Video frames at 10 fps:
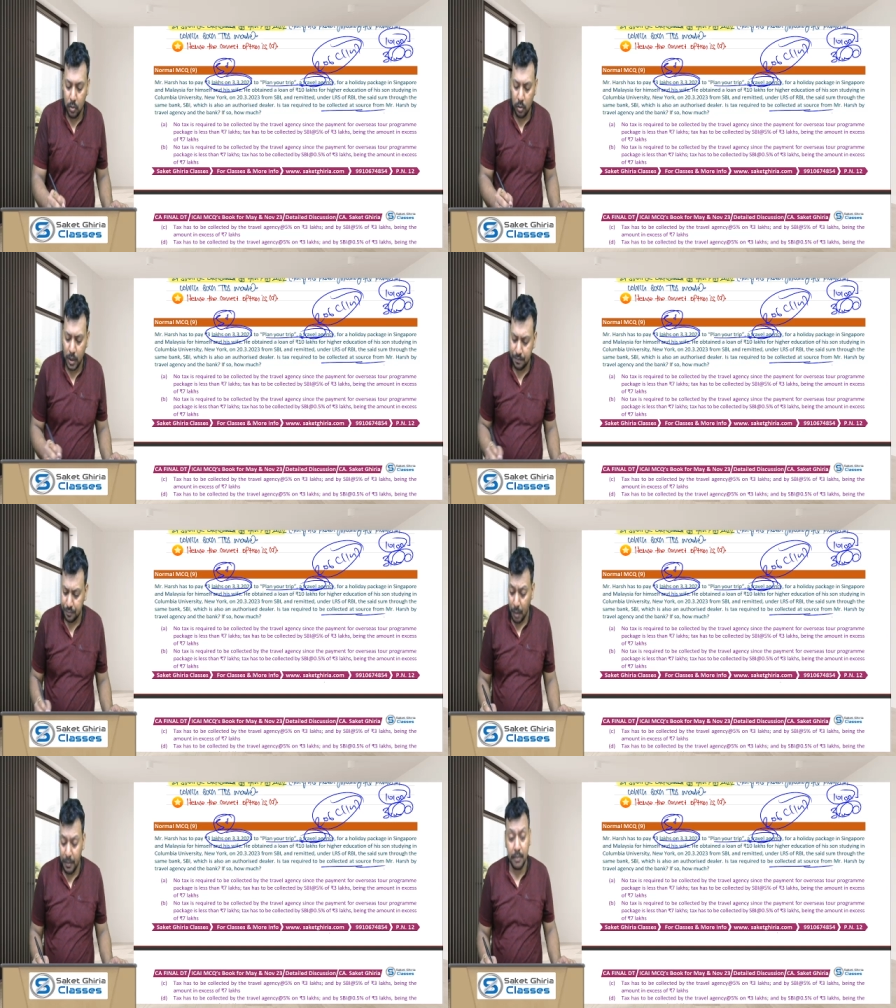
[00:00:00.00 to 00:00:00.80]
Okay,
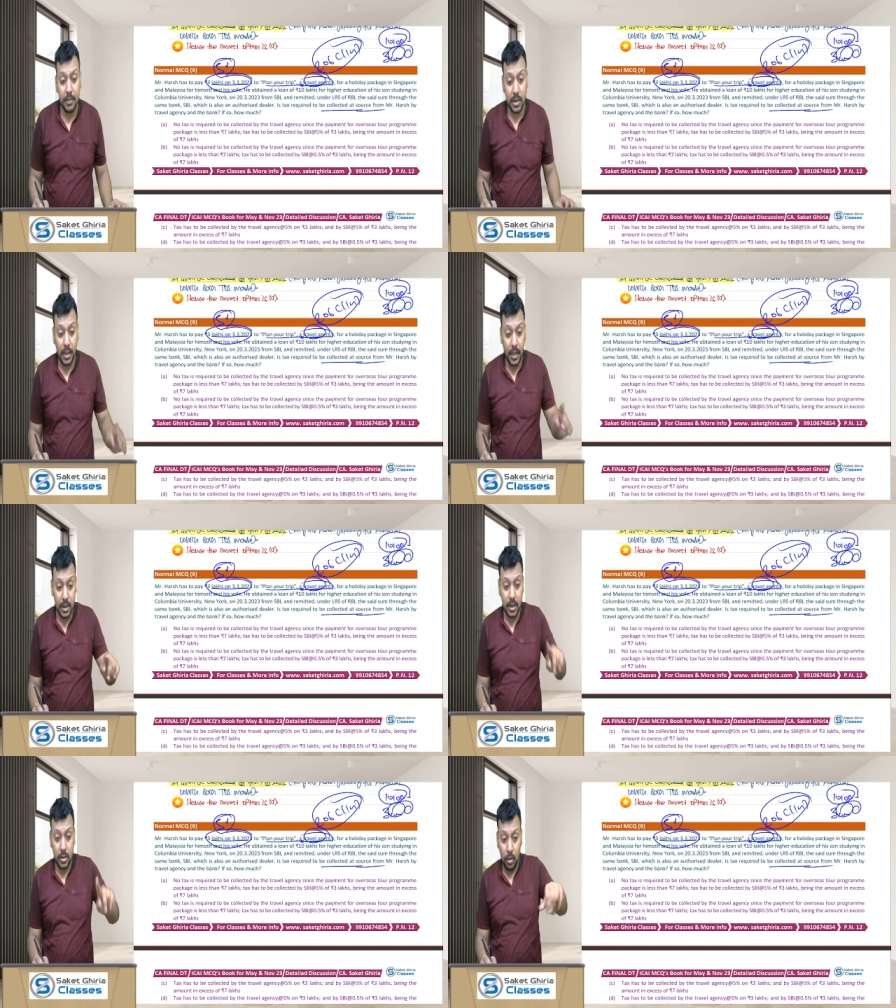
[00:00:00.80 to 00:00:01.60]
but Mr. Harsh
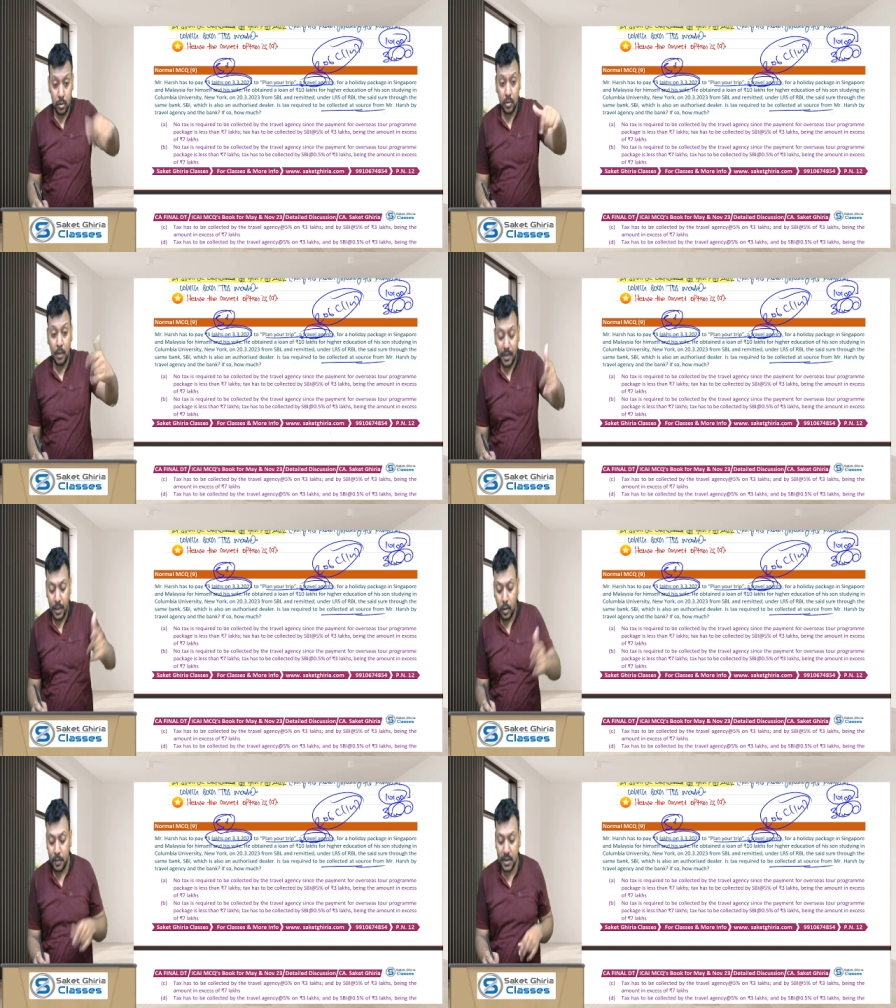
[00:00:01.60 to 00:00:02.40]
has also remitted
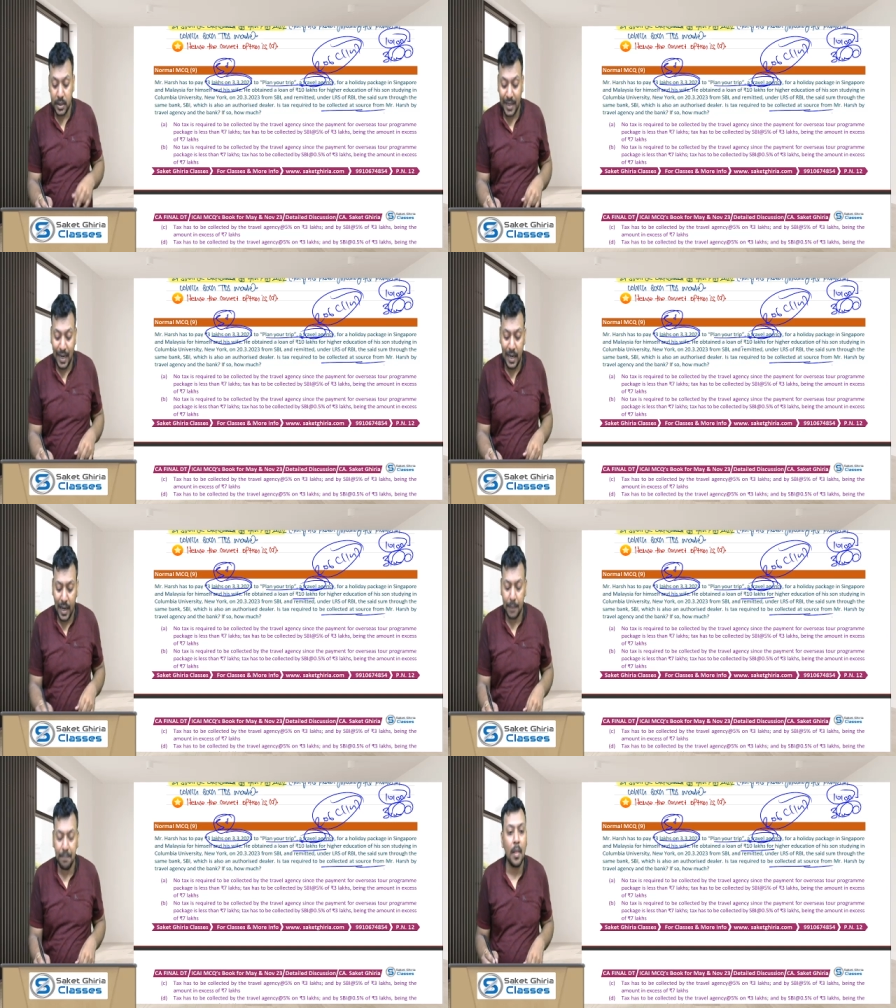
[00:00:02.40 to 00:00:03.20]
rupees 10 lakh,